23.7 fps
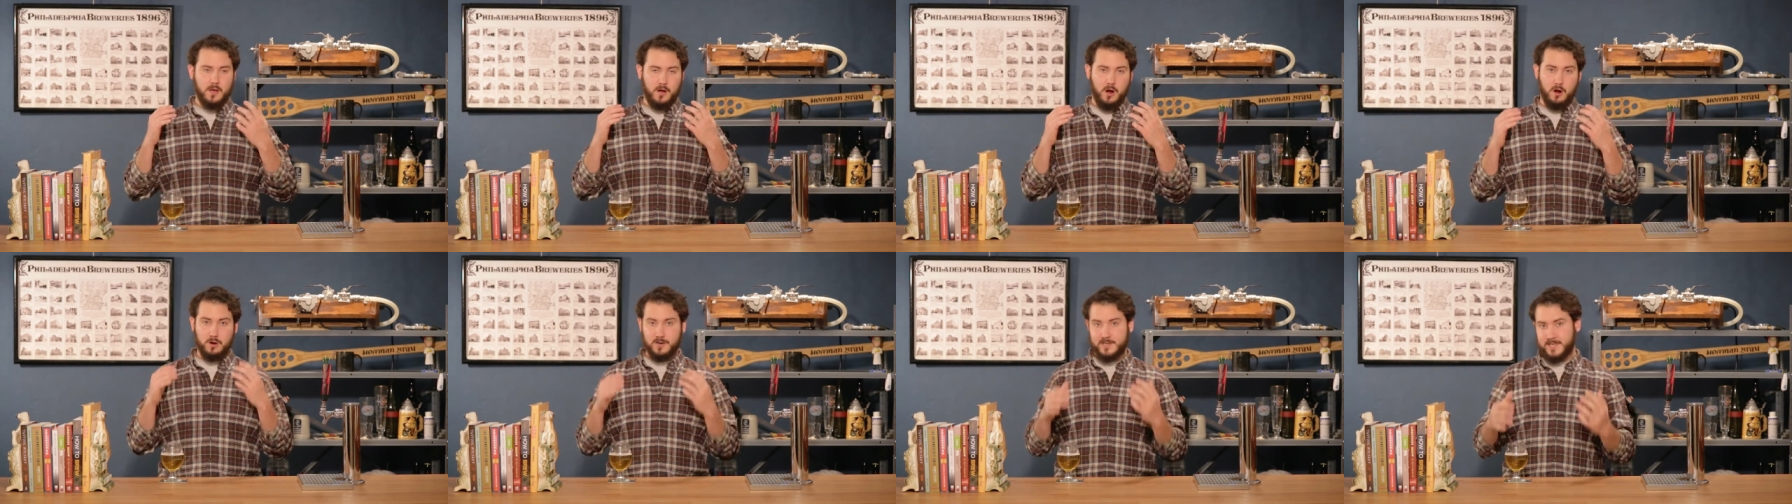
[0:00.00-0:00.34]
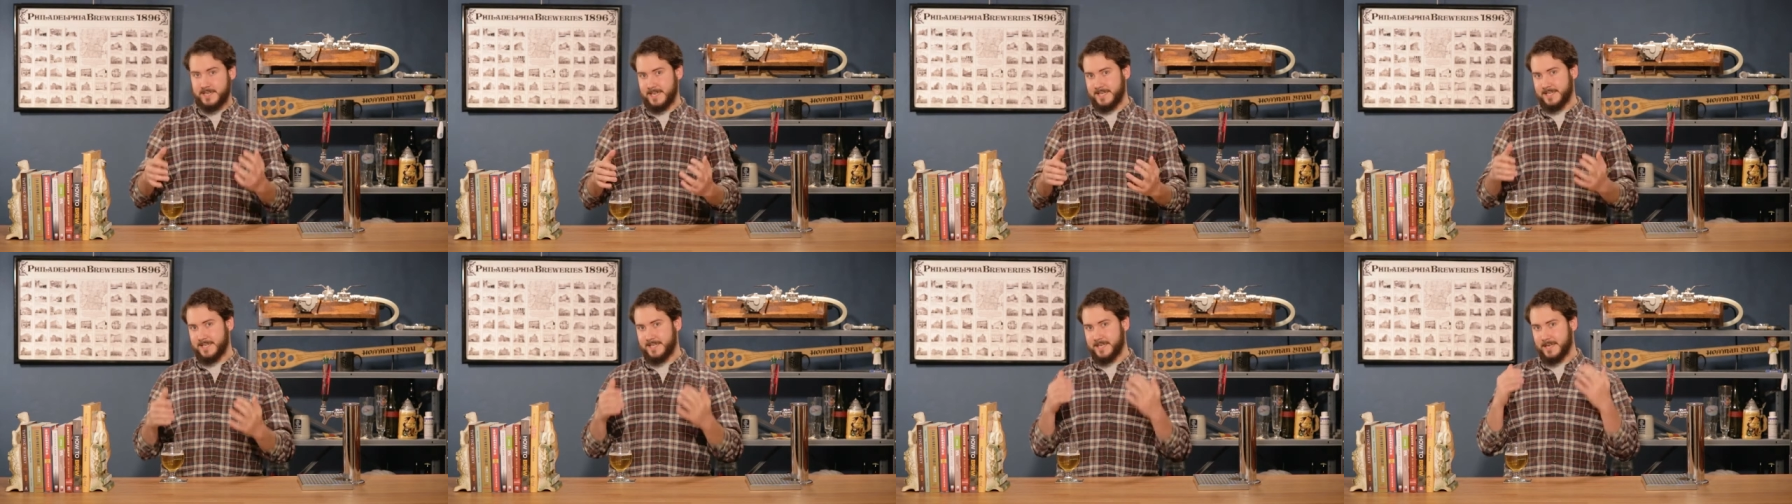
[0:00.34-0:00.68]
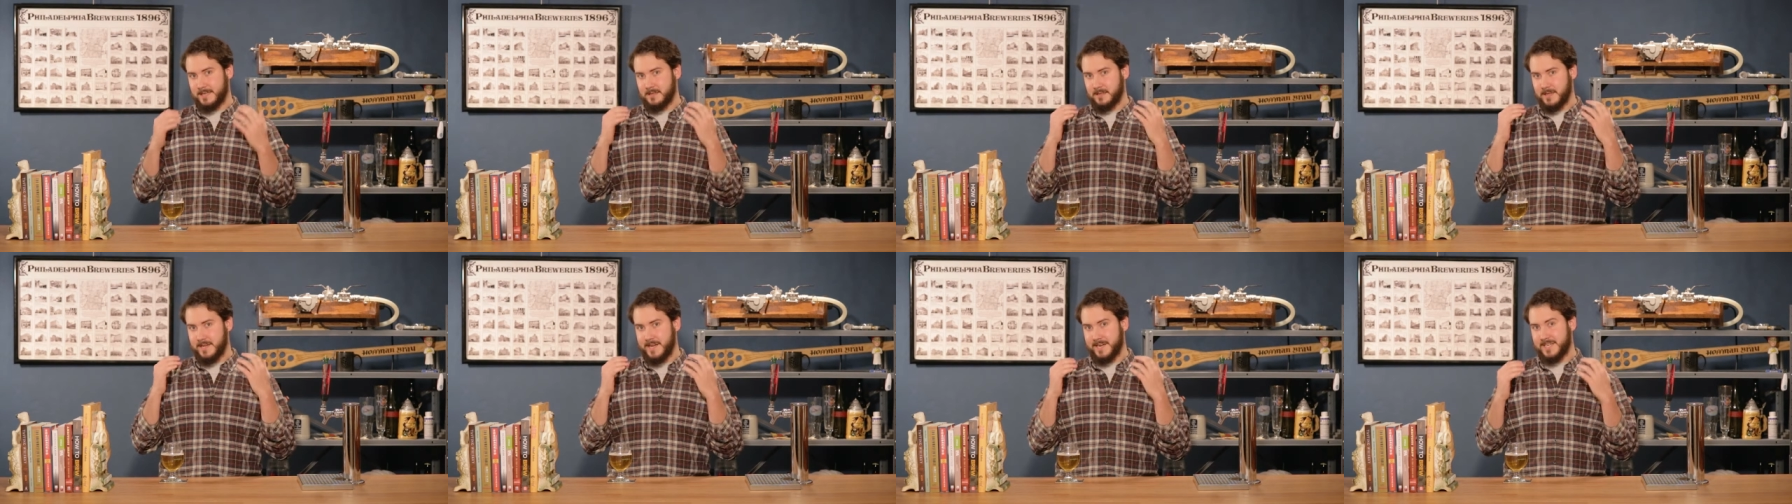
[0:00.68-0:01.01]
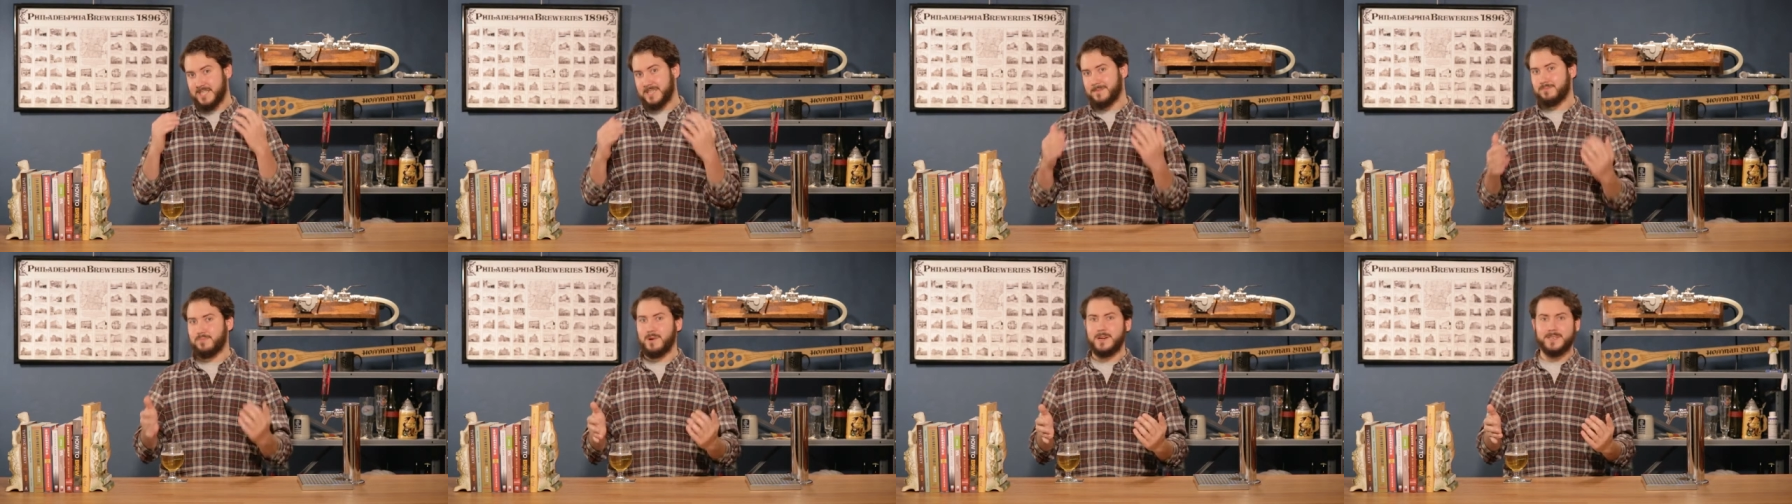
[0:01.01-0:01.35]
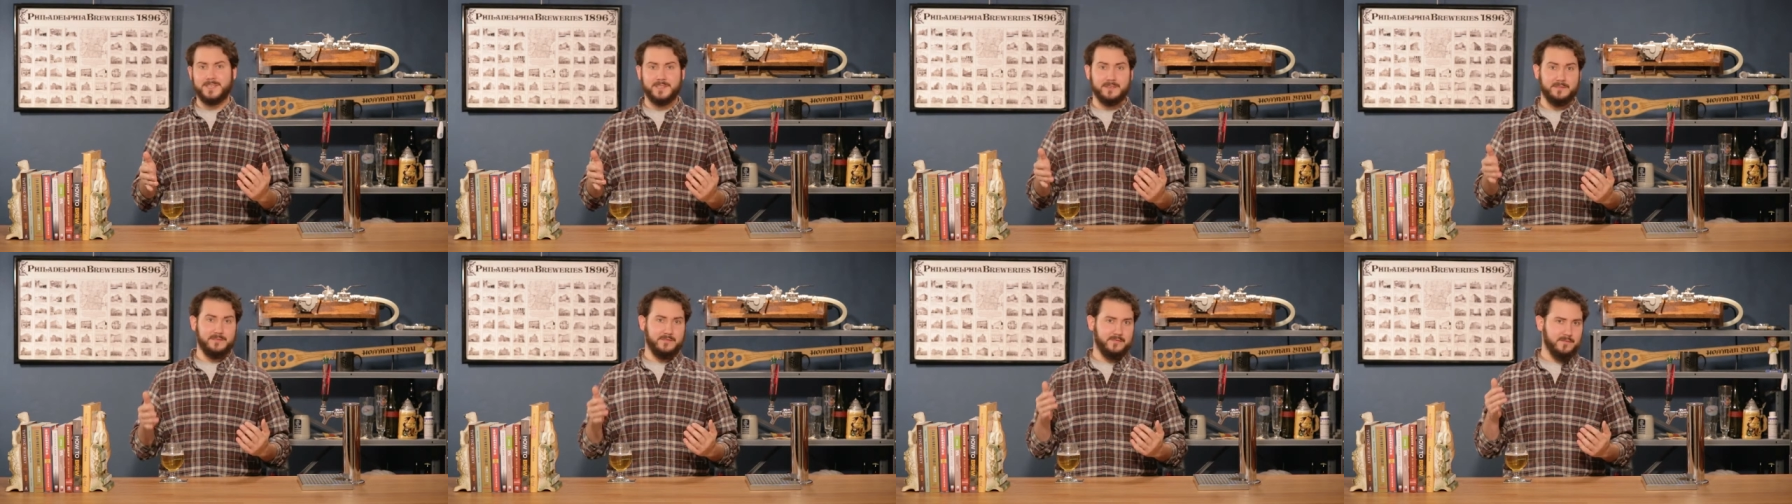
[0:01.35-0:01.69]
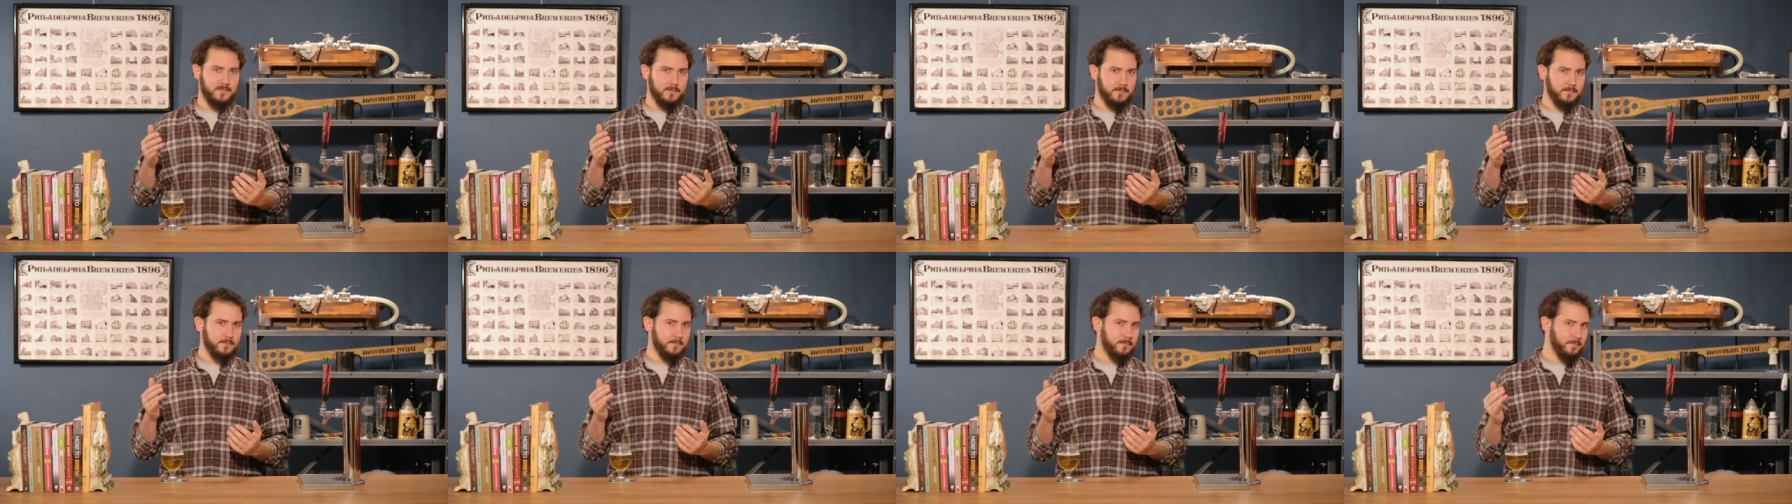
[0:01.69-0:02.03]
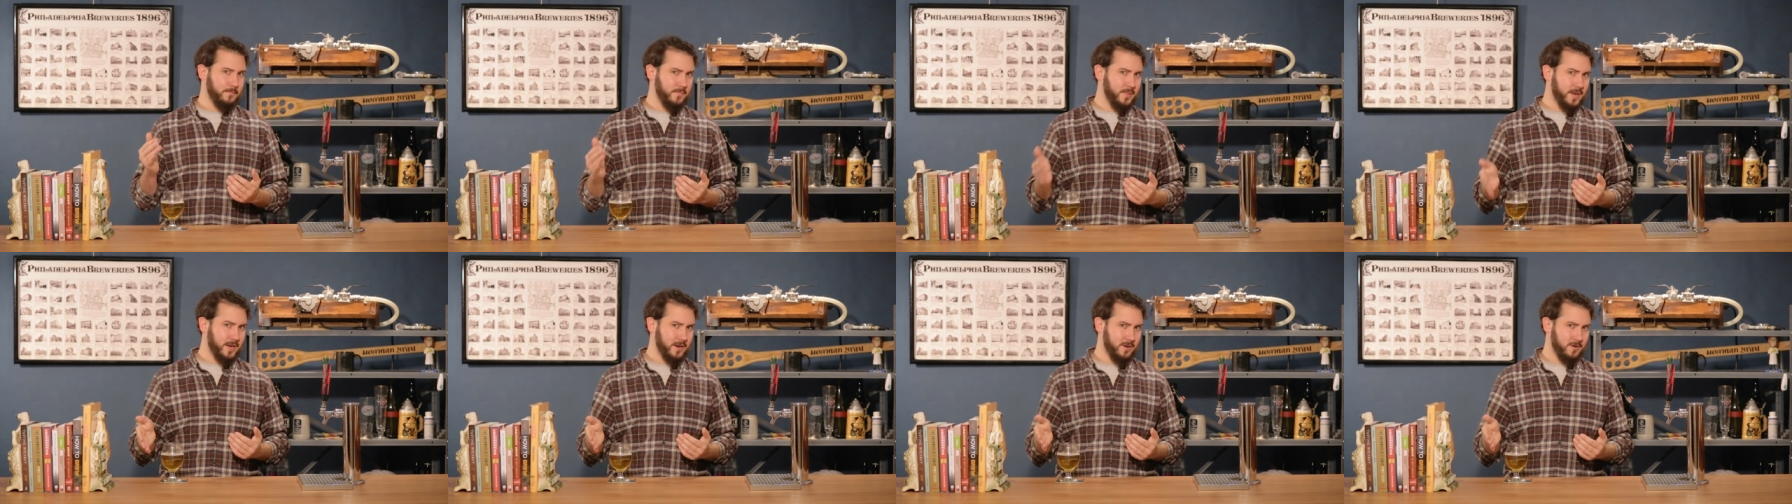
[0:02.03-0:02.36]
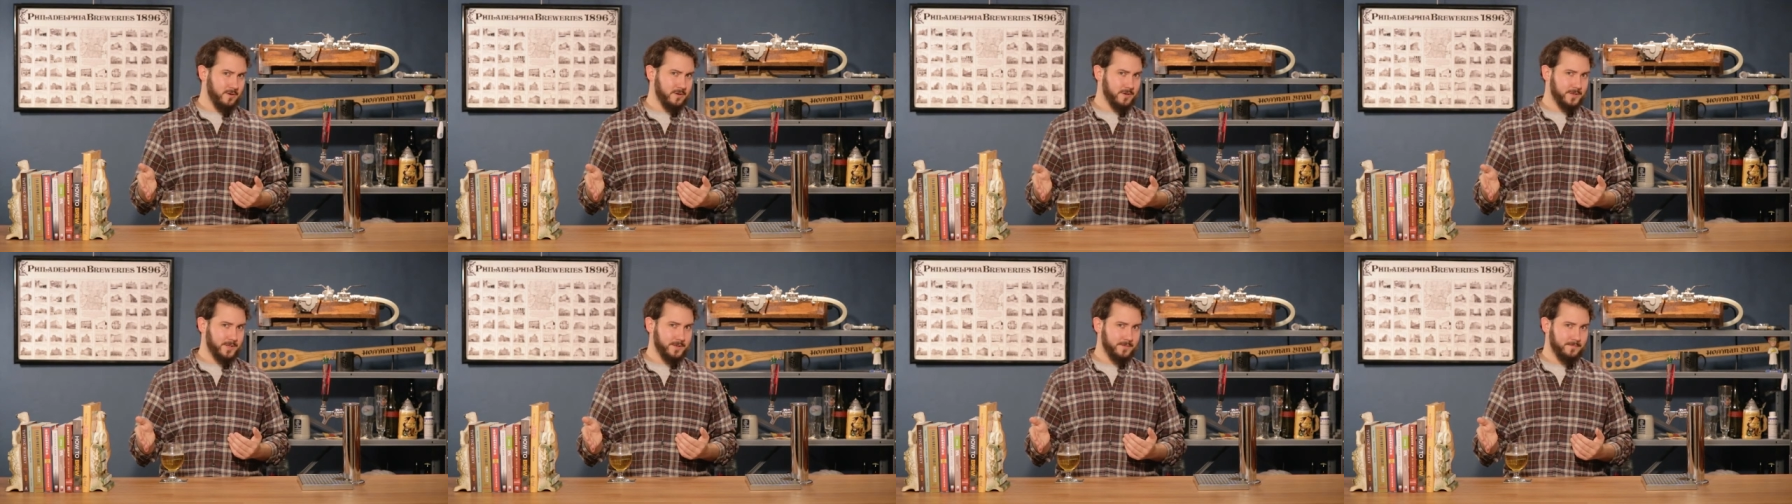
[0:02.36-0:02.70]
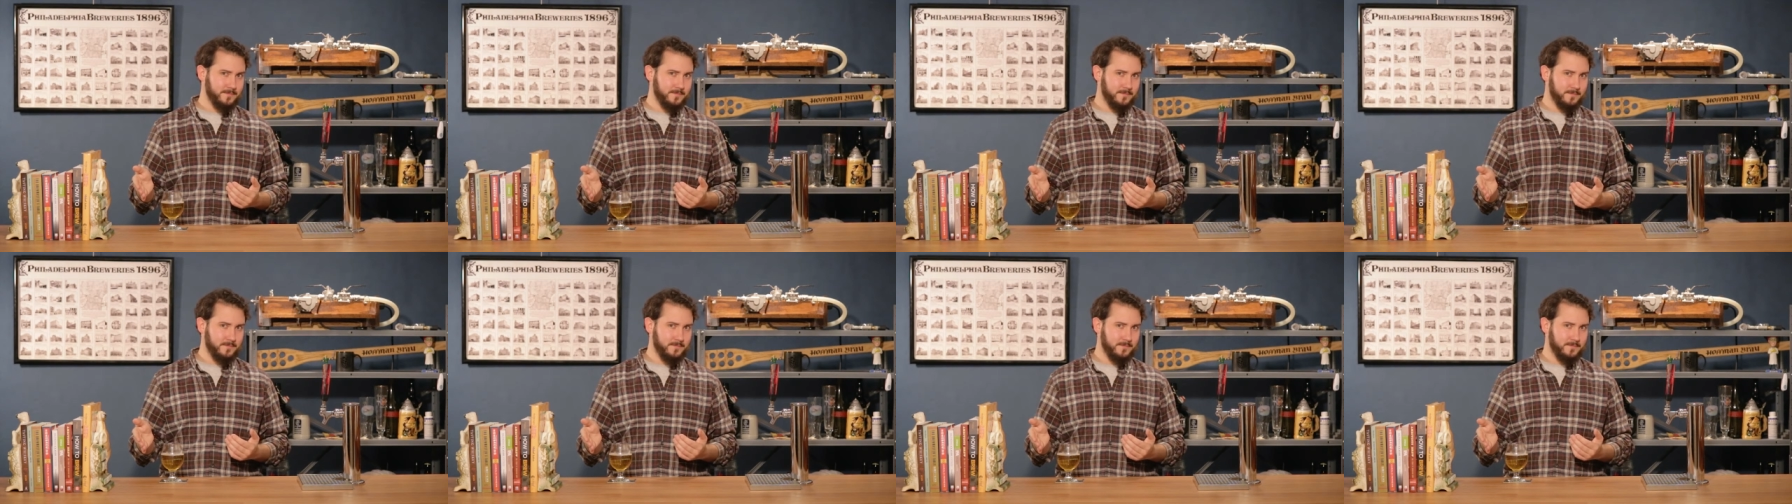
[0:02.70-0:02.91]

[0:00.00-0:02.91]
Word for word: artistically expressive beers.